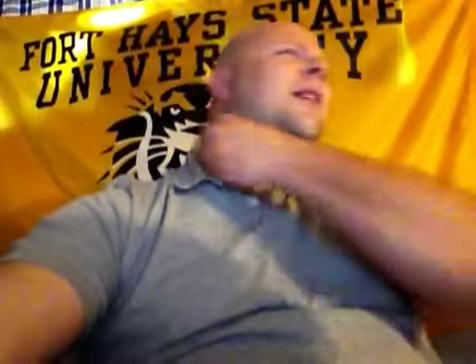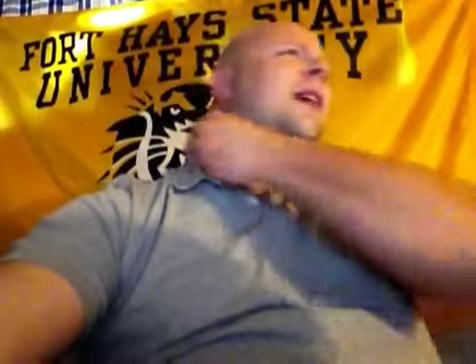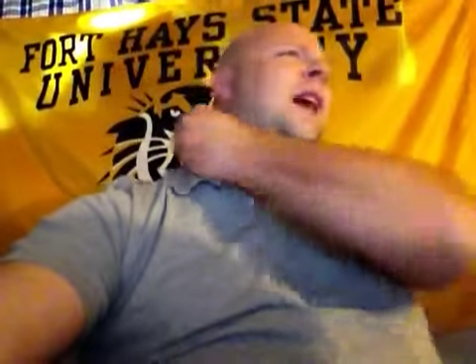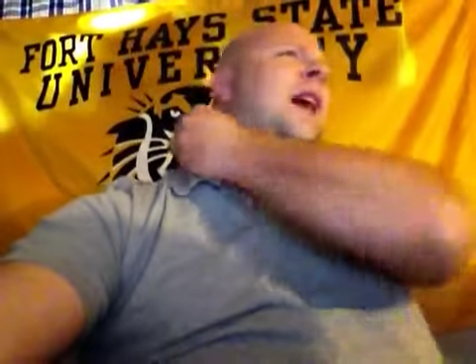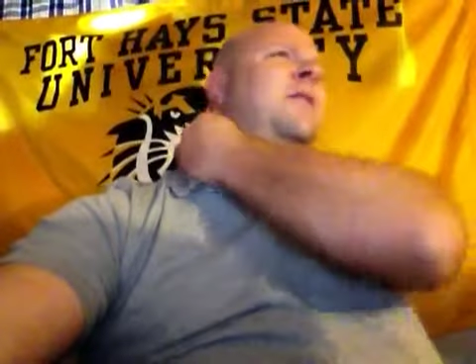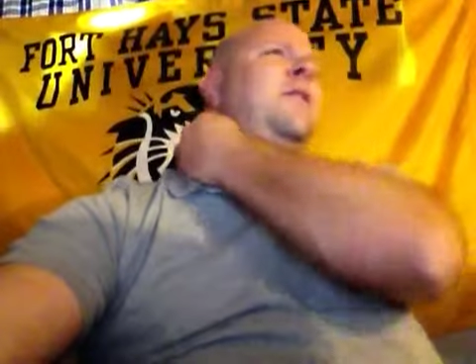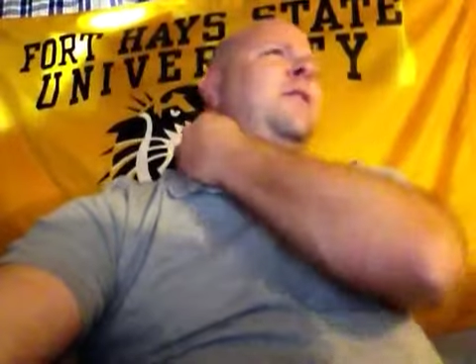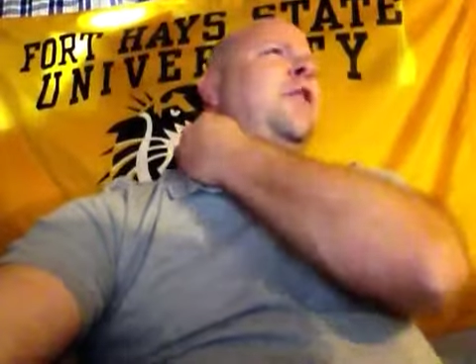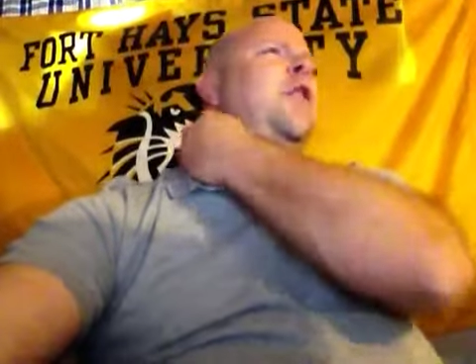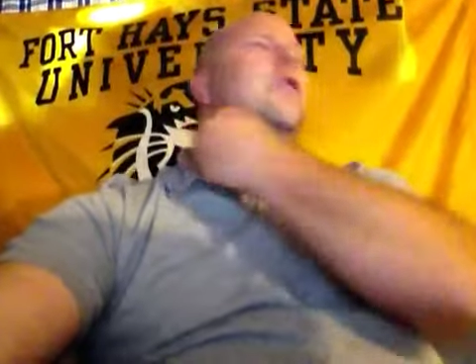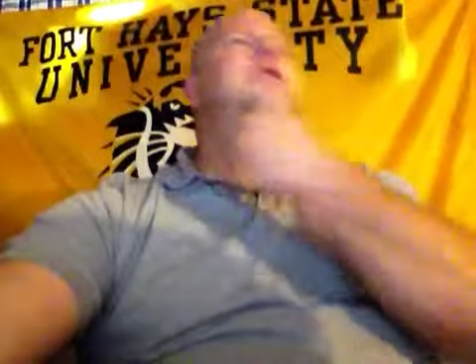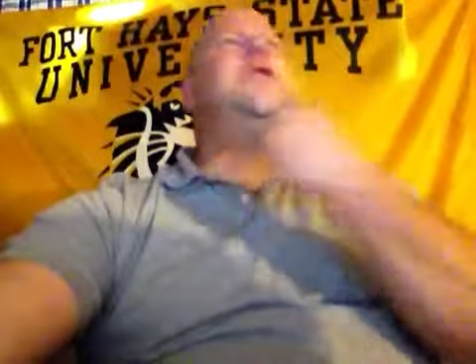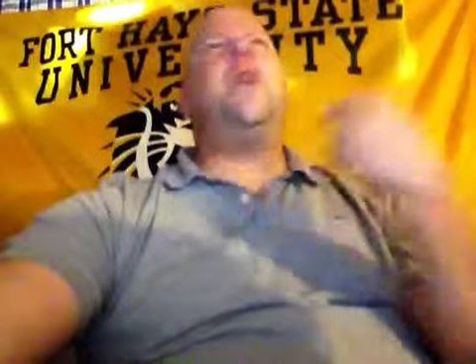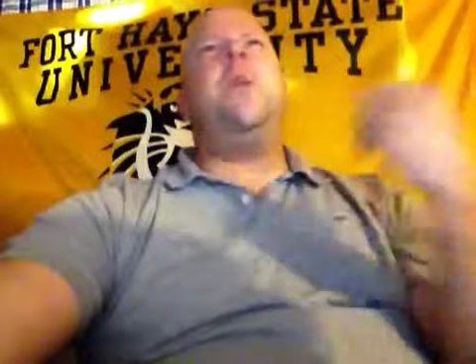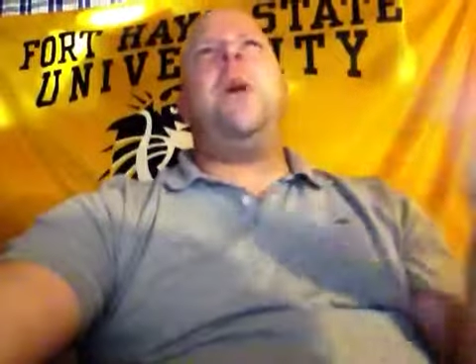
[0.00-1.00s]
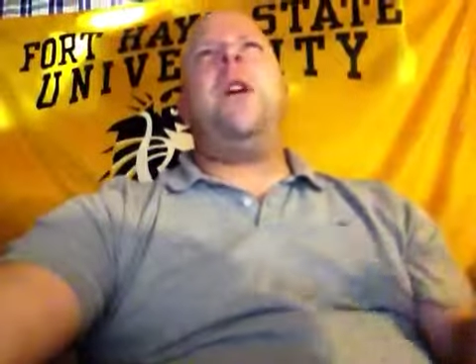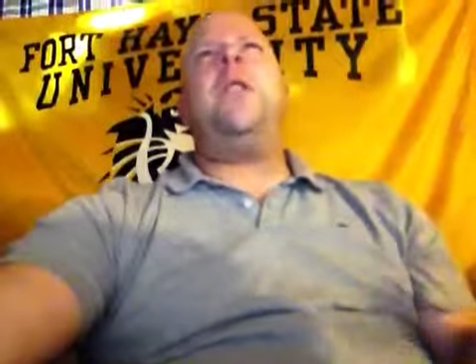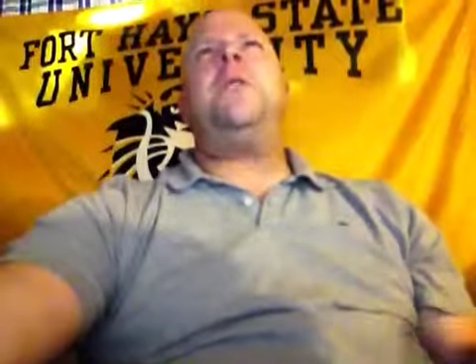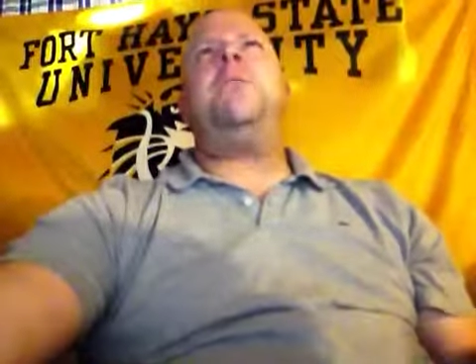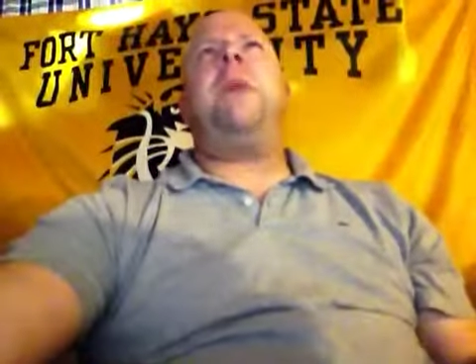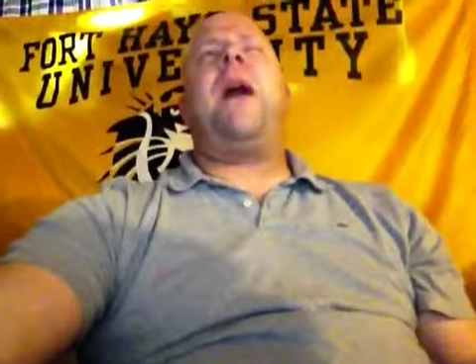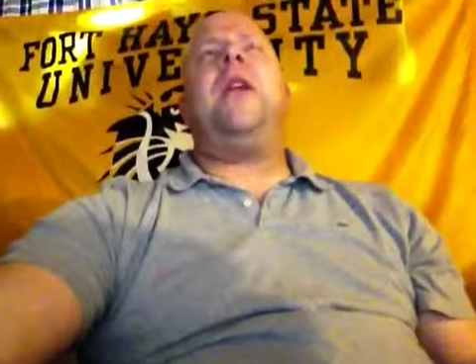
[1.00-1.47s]
I've learned so
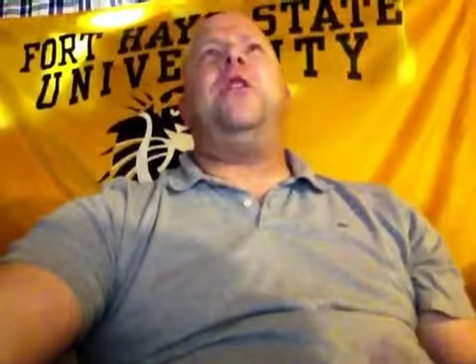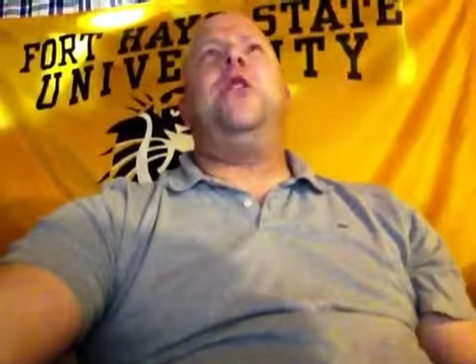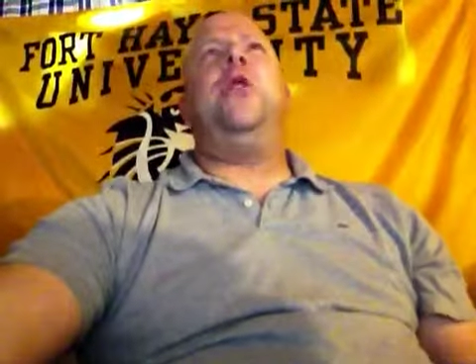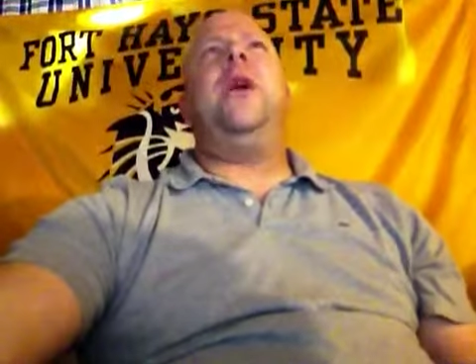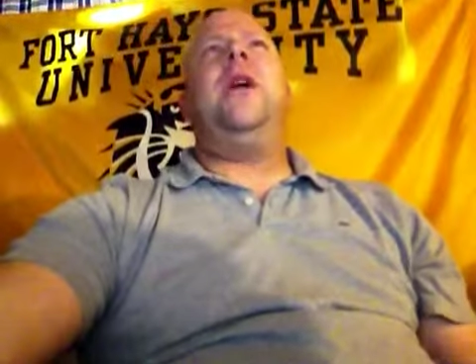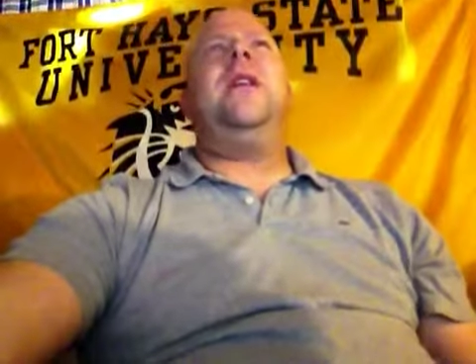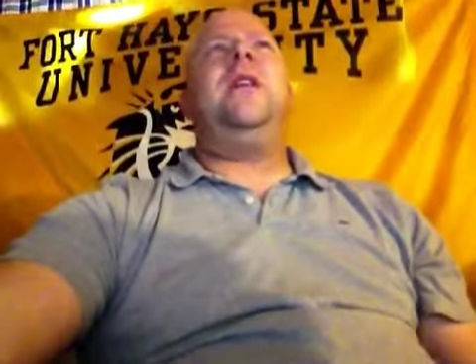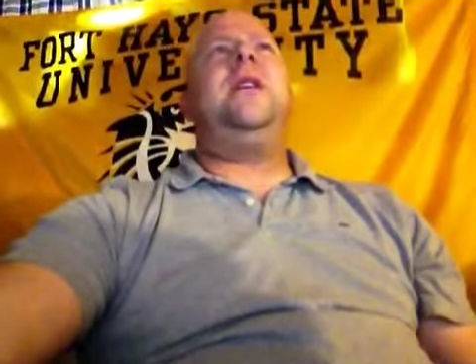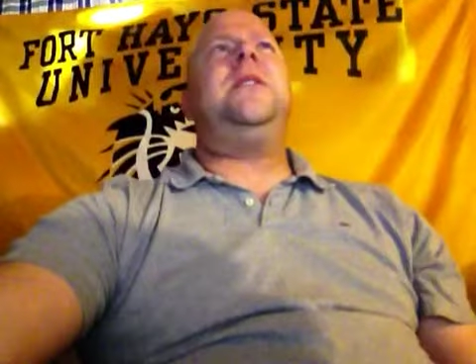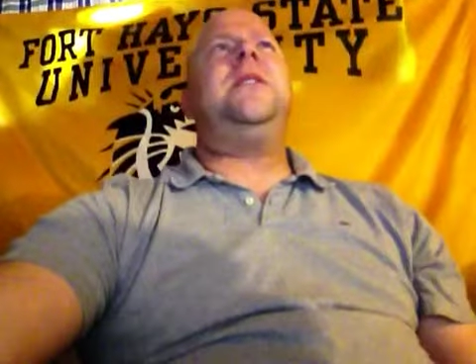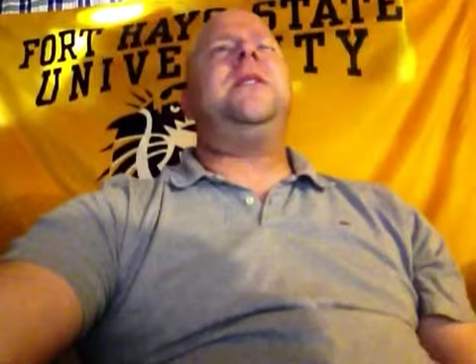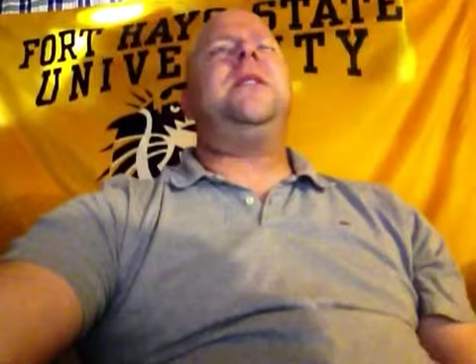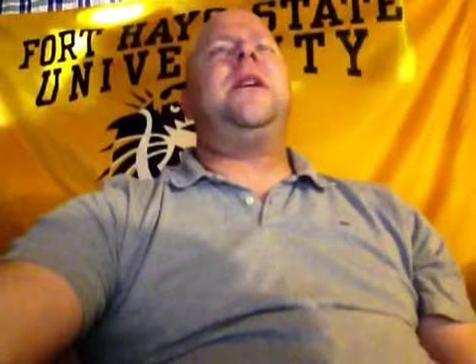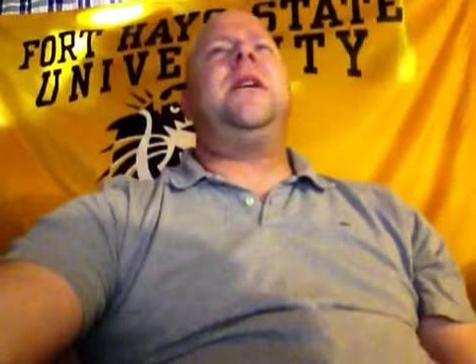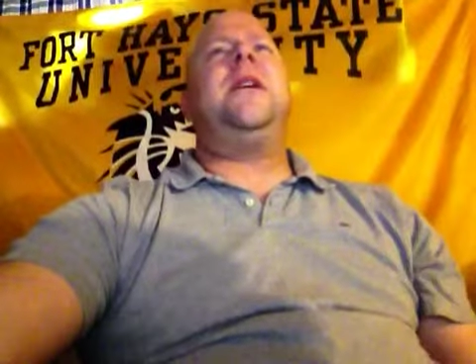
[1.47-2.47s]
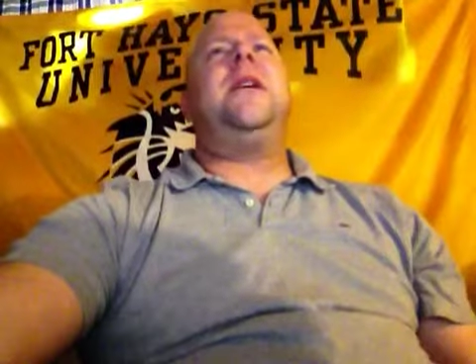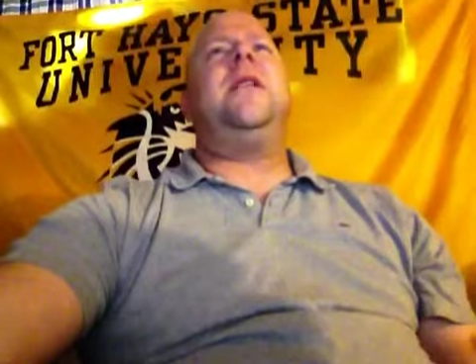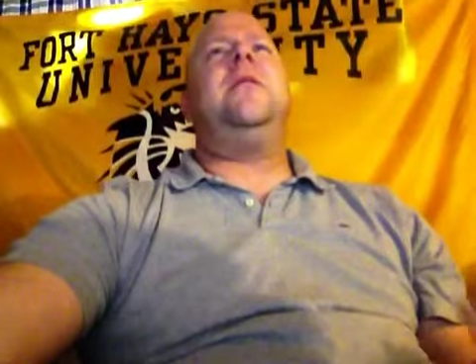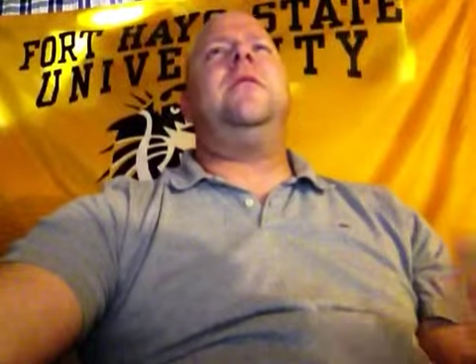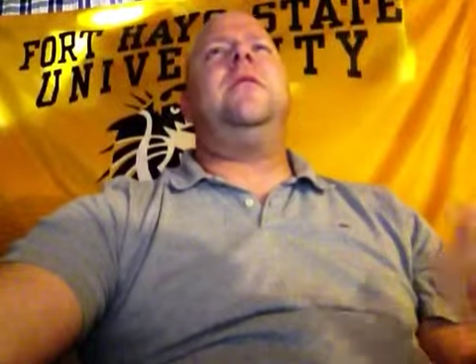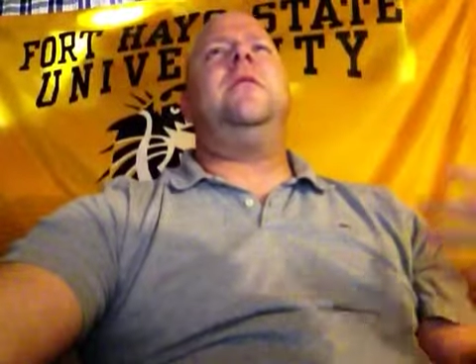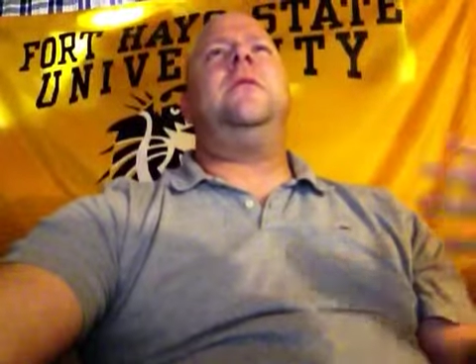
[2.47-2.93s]
much by doing this
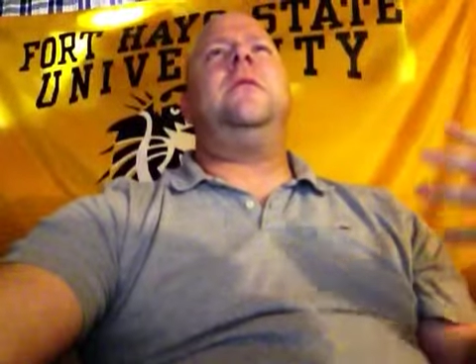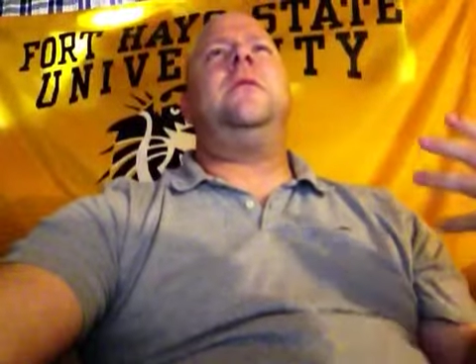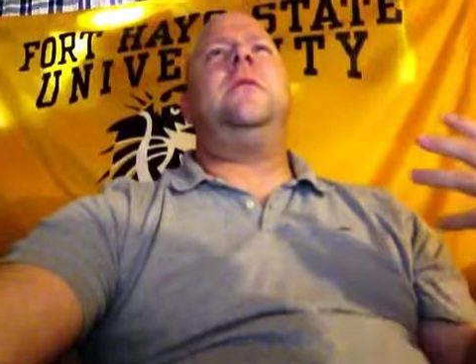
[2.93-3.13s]
and